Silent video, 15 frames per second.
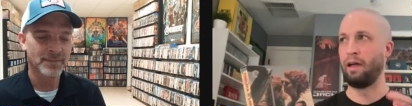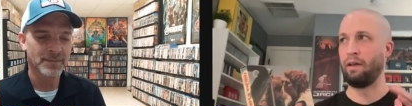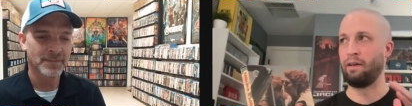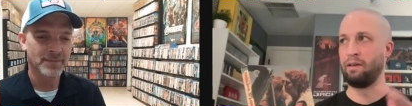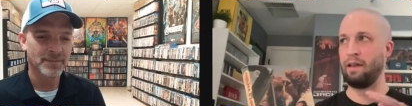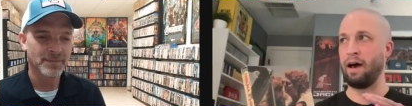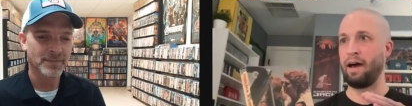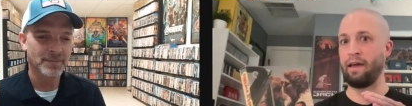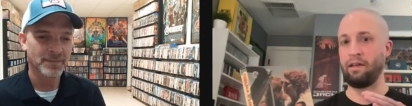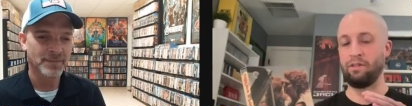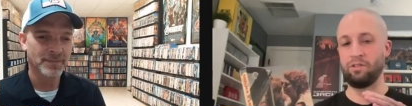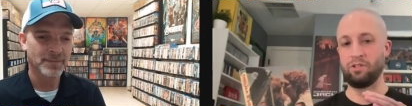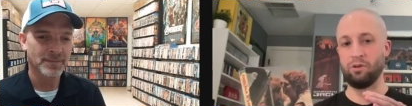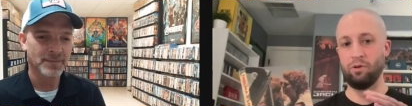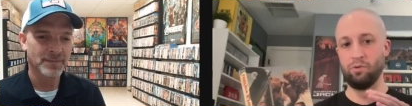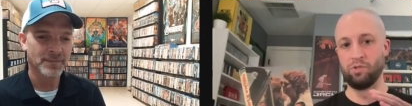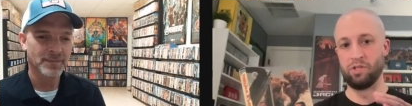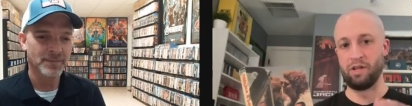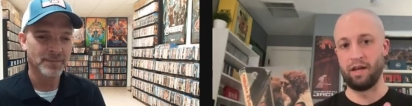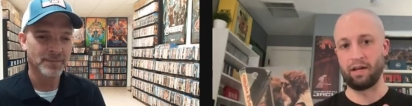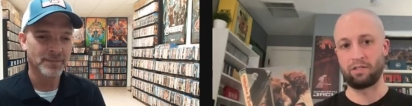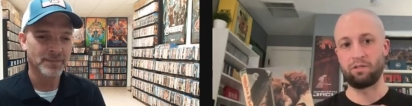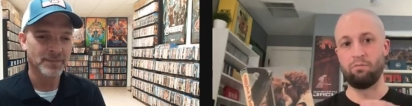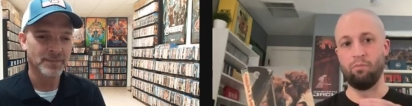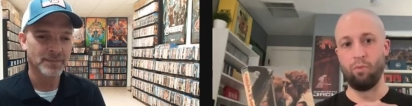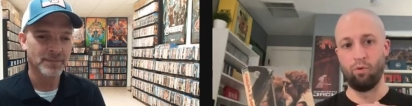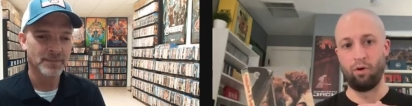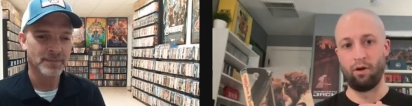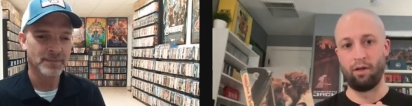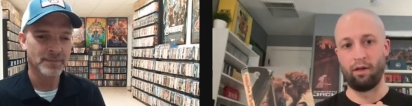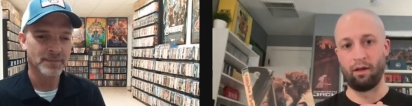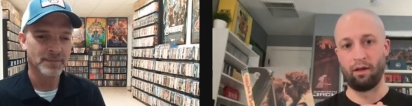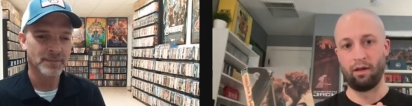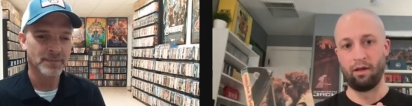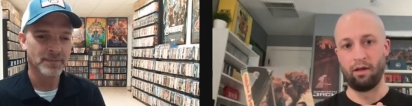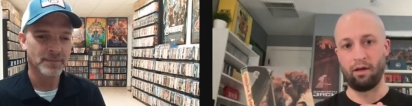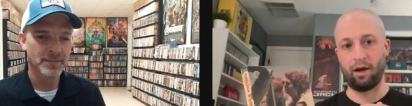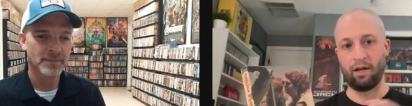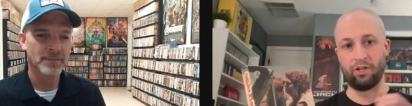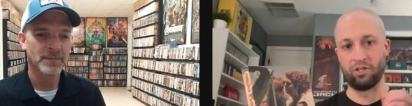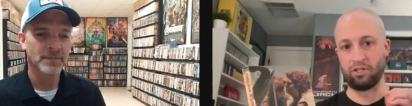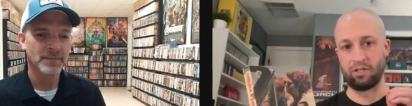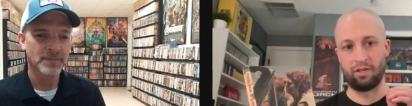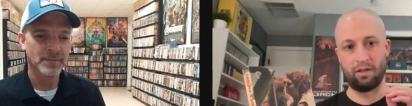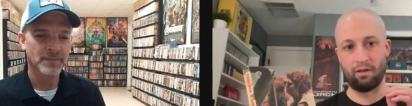Speaker 1: at night. And so it was the next morning. I just